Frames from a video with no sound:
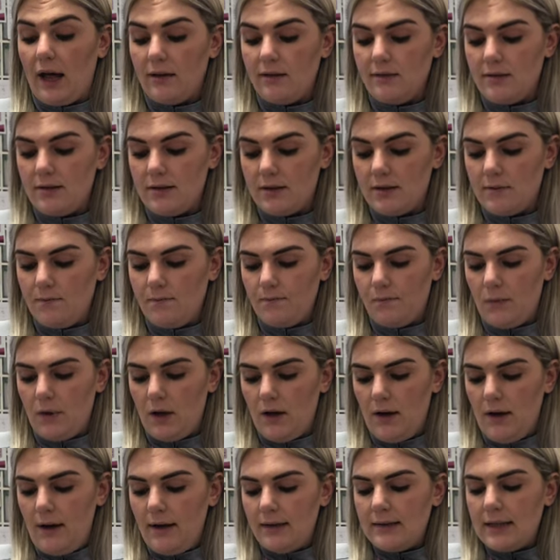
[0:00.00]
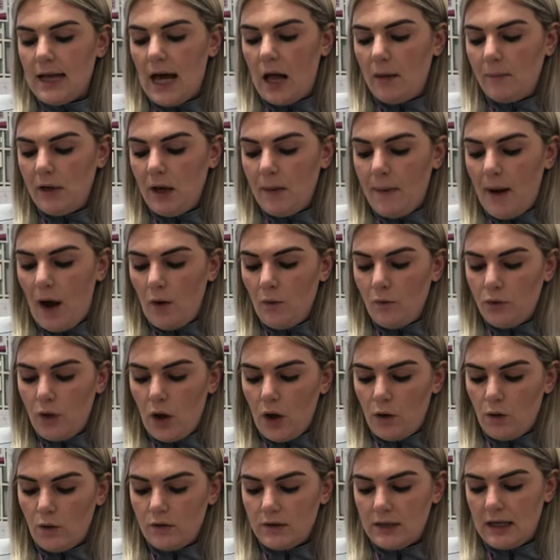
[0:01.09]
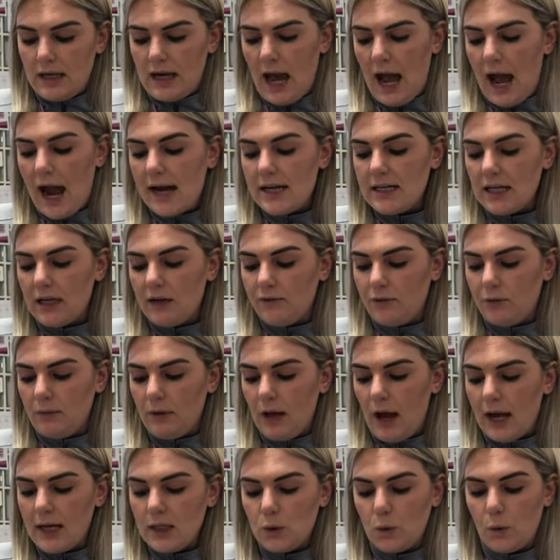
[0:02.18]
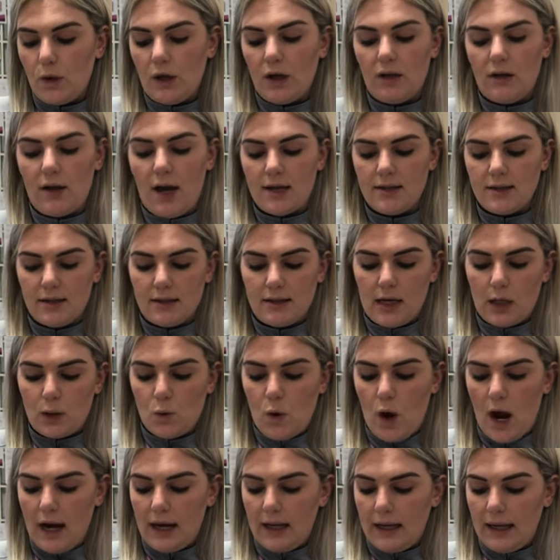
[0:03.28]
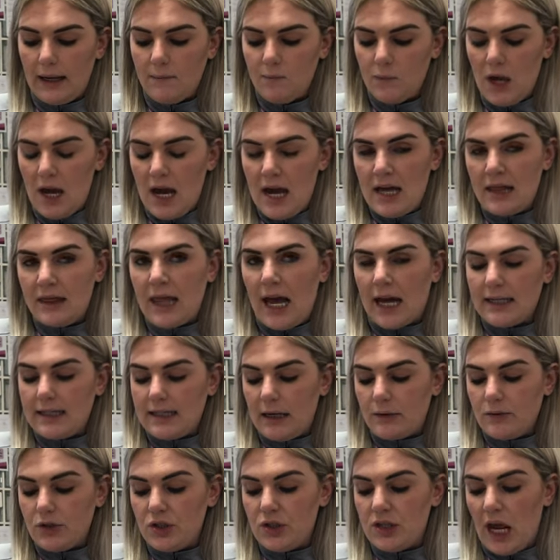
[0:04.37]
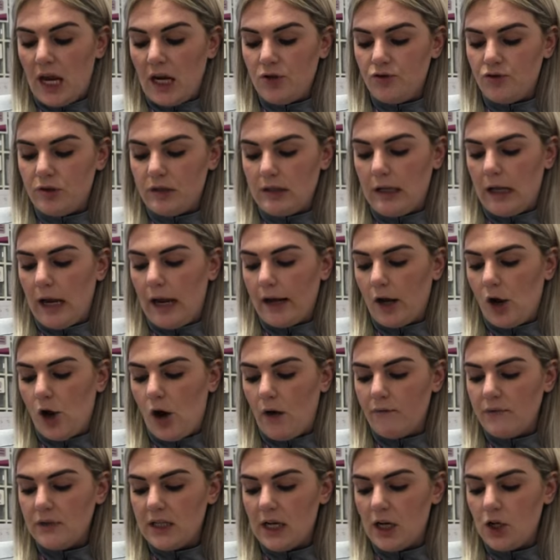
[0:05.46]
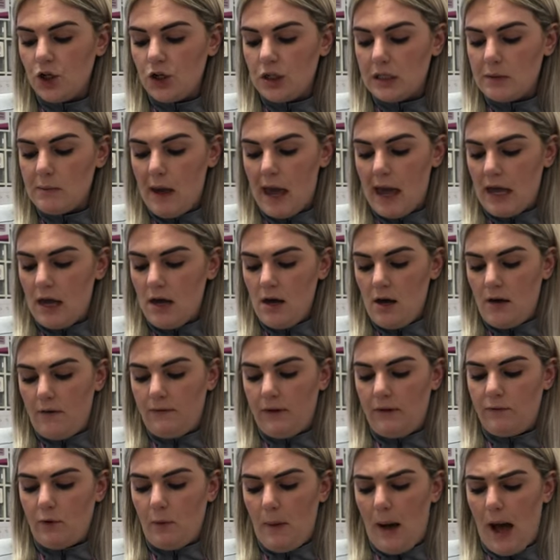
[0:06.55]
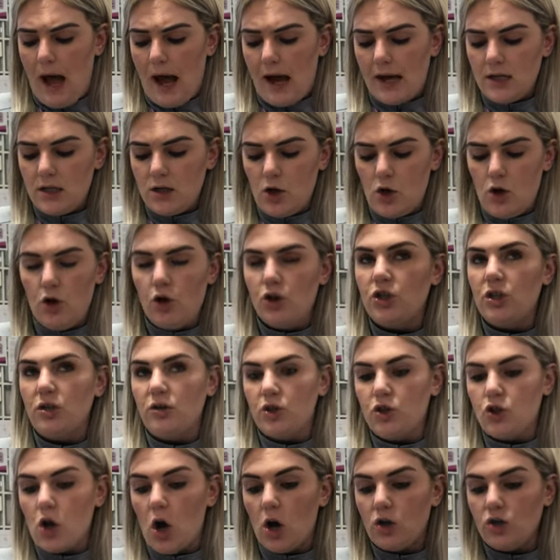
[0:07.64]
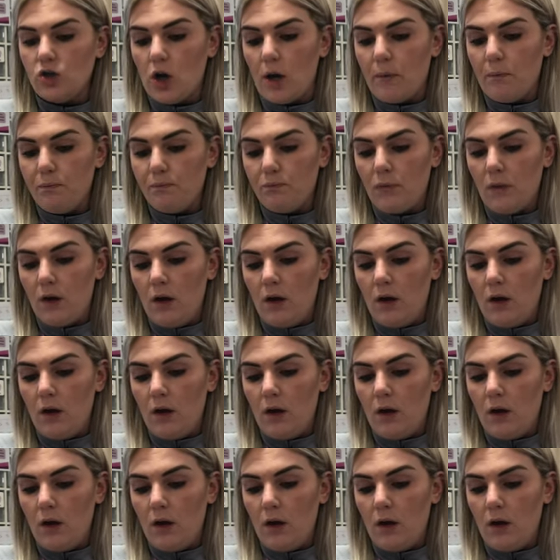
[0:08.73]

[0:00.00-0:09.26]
else. Tell me about those in hiding from the ice queen, Eska said quietly. That sounds dangerously like a conversation to me, Flint replied, urging the dogs on.